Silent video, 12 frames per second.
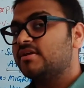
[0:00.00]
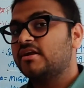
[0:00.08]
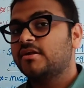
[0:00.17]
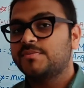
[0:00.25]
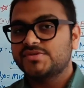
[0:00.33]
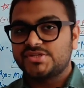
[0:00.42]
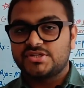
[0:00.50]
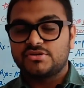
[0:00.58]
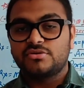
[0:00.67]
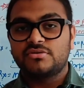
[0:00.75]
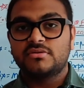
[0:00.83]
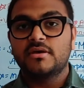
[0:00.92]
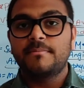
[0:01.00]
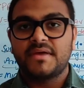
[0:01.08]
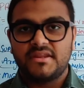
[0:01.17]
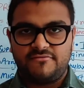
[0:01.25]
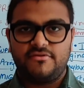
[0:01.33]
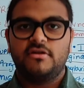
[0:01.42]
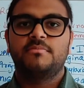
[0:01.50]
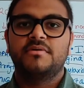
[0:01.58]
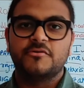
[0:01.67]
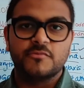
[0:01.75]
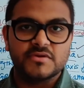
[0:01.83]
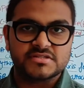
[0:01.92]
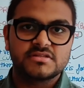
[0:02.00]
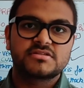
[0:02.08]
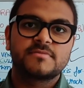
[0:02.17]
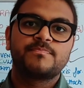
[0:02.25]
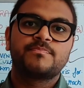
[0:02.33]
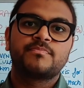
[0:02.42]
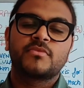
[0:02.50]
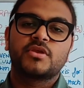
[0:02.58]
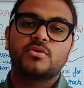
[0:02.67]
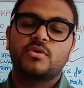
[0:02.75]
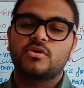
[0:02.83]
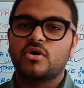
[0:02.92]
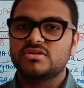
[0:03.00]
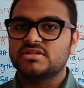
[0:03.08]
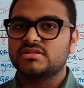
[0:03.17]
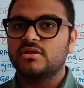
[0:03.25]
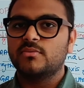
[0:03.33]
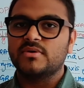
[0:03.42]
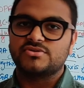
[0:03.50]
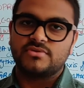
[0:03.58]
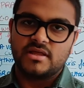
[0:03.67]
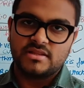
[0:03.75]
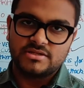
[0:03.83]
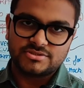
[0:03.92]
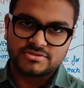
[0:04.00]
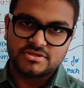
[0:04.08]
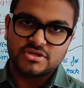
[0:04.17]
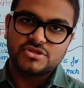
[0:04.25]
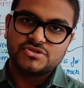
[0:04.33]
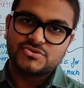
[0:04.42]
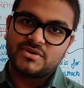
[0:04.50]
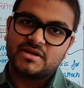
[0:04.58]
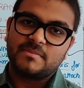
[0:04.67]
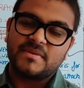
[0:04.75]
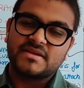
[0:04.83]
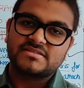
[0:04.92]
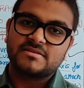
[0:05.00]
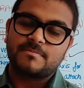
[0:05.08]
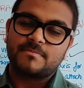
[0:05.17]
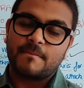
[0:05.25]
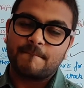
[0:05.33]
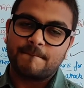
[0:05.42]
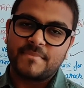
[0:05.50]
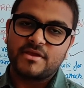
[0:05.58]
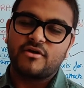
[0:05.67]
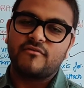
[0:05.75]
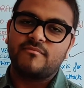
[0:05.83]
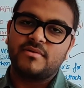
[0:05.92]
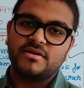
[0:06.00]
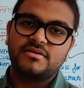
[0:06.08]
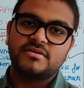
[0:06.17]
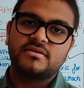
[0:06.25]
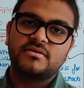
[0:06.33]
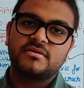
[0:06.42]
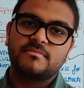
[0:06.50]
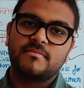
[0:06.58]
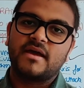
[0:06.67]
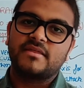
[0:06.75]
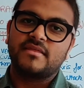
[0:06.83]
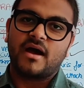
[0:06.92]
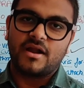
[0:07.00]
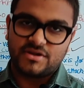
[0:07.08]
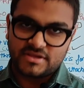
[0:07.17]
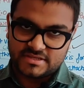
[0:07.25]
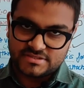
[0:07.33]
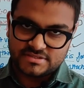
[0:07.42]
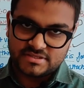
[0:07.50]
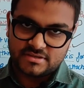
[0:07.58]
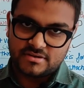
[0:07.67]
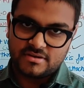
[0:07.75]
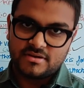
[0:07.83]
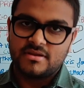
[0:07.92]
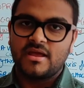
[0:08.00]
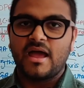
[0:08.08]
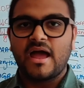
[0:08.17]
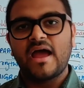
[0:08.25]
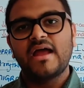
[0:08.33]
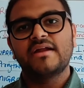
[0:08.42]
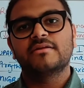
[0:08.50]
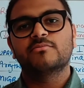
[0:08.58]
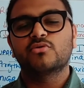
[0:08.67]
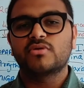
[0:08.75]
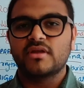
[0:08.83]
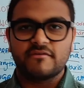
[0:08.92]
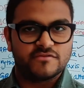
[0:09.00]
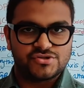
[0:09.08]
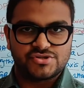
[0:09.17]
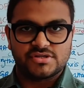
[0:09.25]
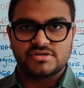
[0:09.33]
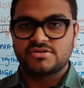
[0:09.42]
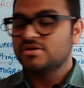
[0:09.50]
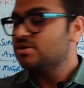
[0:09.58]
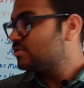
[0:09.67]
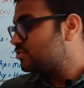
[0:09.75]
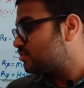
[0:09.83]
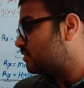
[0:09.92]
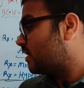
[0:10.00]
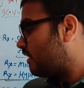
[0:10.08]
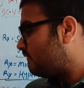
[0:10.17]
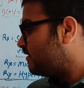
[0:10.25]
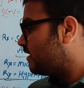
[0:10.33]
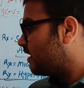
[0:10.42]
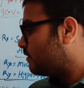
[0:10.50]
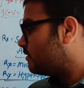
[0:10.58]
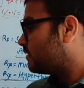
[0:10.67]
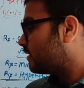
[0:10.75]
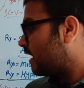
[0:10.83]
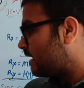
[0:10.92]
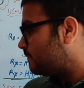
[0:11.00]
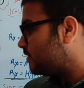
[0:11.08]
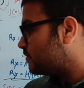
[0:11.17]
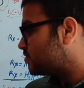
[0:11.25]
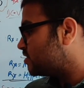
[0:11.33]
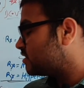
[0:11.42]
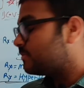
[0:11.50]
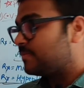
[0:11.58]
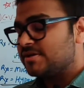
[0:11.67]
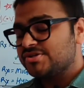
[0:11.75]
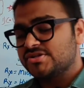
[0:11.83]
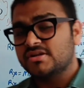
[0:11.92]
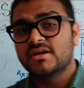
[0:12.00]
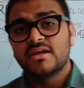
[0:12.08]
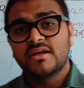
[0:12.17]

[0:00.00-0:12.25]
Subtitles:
that are present in the peripheral blood vessels, you are causing the vasodilation. So it makes the pumping of blood by the heart easier and more efficient. So the carvedilol can be used in the patient